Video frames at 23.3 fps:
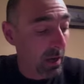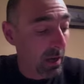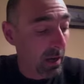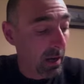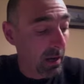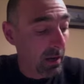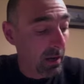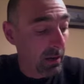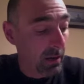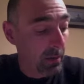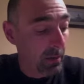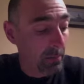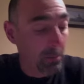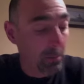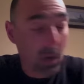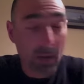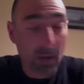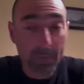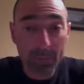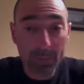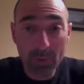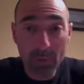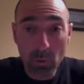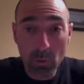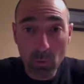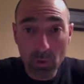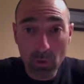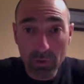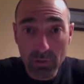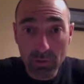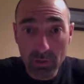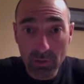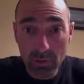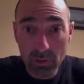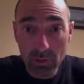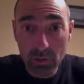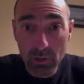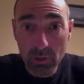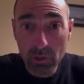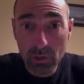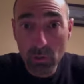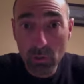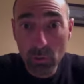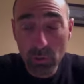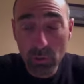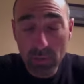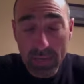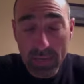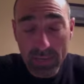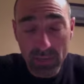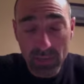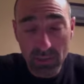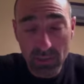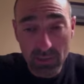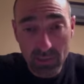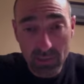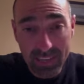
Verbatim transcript: Um, but there were two elections